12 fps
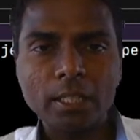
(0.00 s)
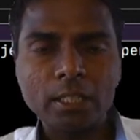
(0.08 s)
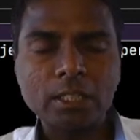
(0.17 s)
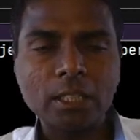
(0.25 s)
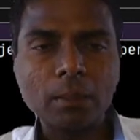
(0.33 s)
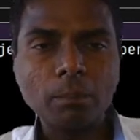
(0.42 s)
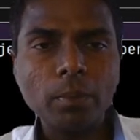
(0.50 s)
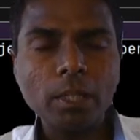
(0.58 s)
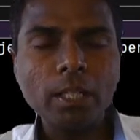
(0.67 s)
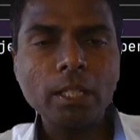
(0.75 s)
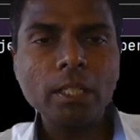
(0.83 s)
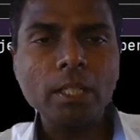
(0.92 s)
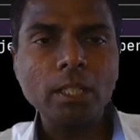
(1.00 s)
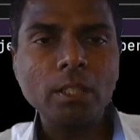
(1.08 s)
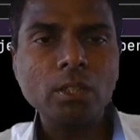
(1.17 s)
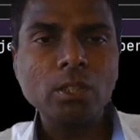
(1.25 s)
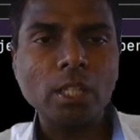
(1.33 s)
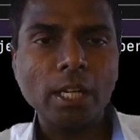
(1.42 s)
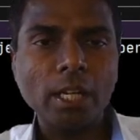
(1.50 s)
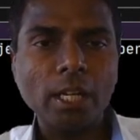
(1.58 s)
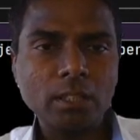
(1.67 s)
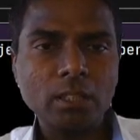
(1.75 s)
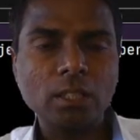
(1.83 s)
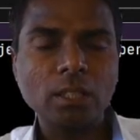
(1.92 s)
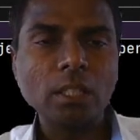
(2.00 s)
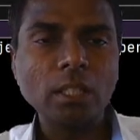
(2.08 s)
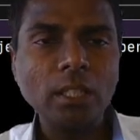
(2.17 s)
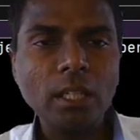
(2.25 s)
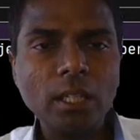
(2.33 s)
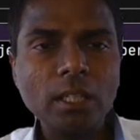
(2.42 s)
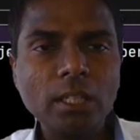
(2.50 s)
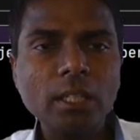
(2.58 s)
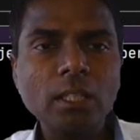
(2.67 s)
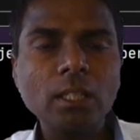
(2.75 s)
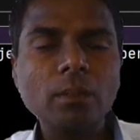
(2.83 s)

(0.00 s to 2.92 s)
and simply it checks really